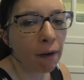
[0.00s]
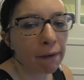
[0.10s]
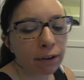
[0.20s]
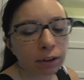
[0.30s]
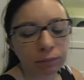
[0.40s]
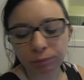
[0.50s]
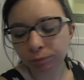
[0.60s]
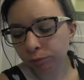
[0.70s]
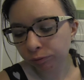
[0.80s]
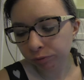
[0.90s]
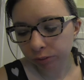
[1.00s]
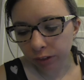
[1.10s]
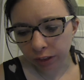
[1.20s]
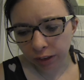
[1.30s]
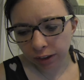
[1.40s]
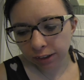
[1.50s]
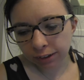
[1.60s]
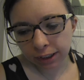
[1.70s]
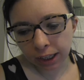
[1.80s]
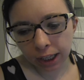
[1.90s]
Um
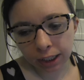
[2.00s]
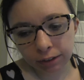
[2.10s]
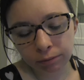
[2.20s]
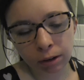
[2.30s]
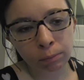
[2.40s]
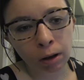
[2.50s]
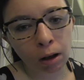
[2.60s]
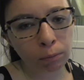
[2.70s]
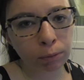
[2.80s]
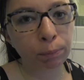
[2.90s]
it's like my mom's